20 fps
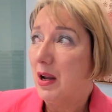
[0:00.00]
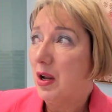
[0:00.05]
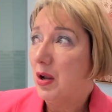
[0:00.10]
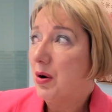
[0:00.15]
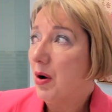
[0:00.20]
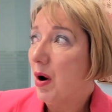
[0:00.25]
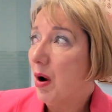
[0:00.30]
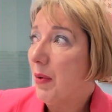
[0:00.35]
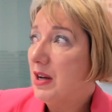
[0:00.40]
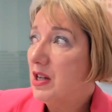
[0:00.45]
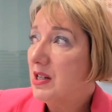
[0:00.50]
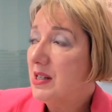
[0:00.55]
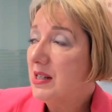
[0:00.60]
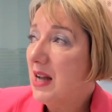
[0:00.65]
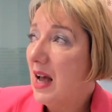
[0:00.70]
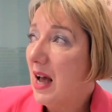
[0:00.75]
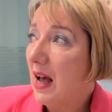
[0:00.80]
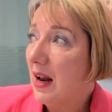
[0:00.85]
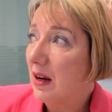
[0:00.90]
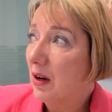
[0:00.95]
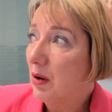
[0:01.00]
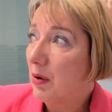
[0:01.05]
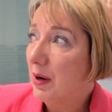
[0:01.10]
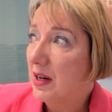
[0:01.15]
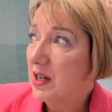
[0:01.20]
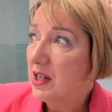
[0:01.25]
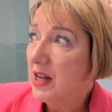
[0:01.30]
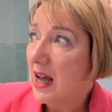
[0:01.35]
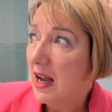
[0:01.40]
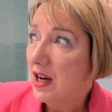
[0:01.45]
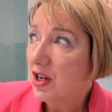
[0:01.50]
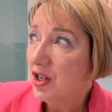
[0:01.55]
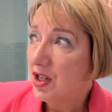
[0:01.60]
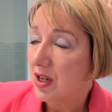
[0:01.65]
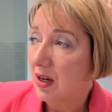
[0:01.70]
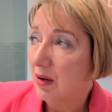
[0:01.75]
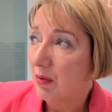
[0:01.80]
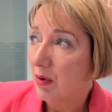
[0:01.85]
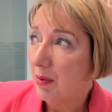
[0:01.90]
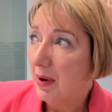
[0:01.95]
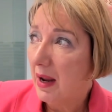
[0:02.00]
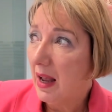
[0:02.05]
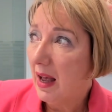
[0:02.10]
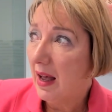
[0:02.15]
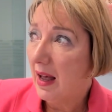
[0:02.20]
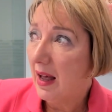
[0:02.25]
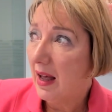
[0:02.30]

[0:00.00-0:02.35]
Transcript: But, we just had accreditation where we